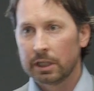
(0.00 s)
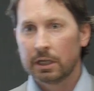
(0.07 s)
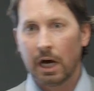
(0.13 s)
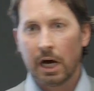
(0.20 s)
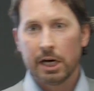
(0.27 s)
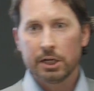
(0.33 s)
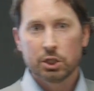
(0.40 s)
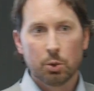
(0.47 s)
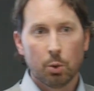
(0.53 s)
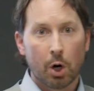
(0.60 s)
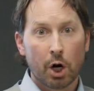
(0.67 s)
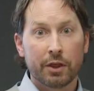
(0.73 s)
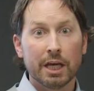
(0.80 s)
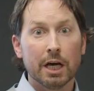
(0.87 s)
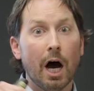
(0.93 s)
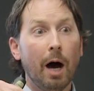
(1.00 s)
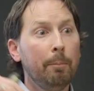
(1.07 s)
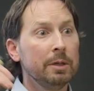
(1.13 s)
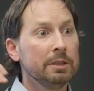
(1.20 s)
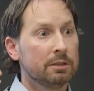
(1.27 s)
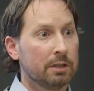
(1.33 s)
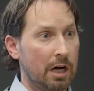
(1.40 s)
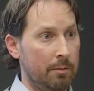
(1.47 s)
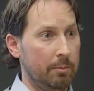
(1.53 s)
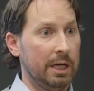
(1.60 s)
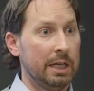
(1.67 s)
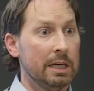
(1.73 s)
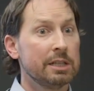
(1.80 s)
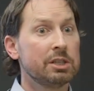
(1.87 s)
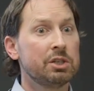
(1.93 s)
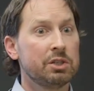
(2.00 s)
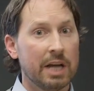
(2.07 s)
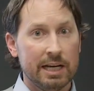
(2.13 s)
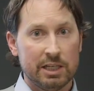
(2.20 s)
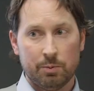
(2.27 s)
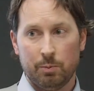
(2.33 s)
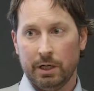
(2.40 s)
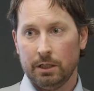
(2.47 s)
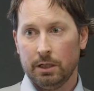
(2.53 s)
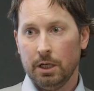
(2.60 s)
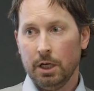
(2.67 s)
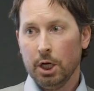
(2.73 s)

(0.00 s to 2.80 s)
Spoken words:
the guys who are the up-and-coming statesmen,